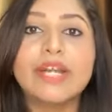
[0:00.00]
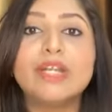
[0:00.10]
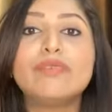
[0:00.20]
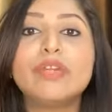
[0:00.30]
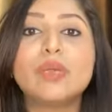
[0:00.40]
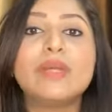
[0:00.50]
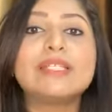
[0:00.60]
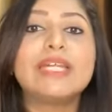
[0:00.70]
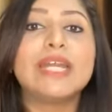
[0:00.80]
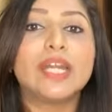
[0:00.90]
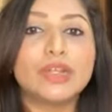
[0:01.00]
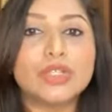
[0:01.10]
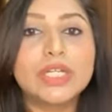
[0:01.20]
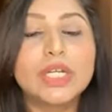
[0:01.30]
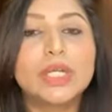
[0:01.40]
radio frequency
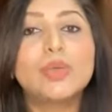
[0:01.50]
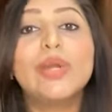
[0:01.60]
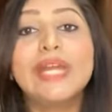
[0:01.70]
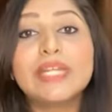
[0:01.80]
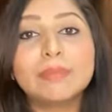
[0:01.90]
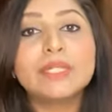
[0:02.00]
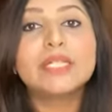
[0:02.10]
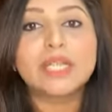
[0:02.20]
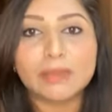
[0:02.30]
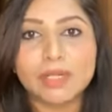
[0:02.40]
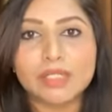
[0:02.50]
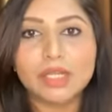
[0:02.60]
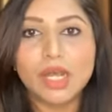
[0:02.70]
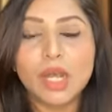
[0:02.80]
energy to heat up the dermis.